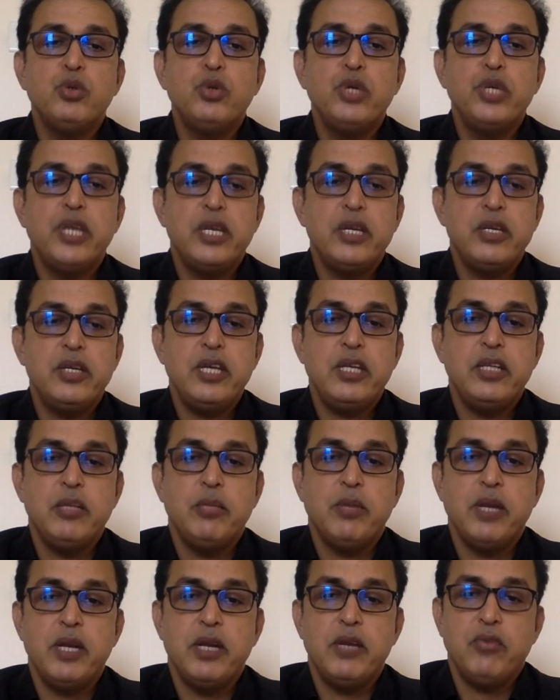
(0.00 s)
you can take the
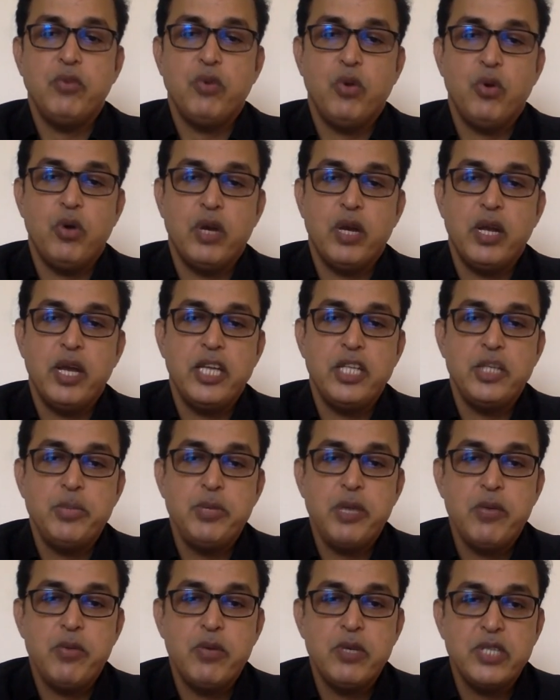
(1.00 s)
blood for
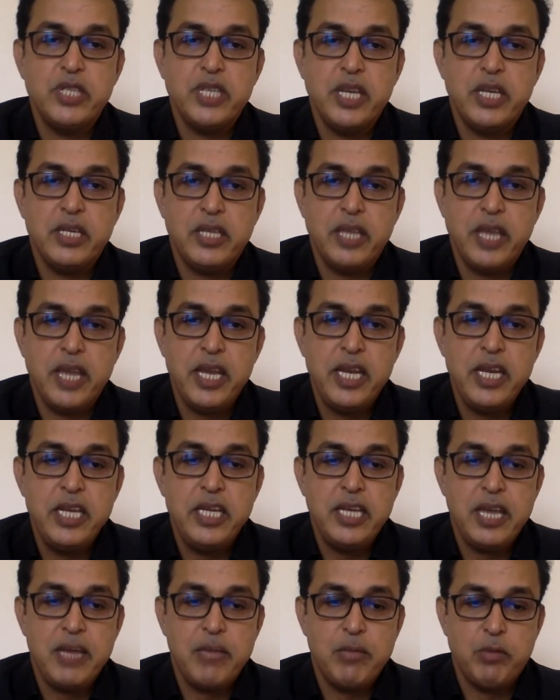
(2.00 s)
HbA1c at any
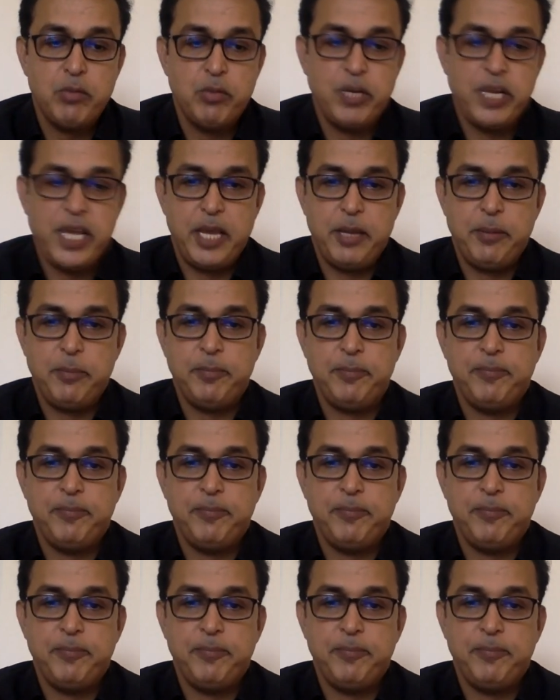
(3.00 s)
time of the day.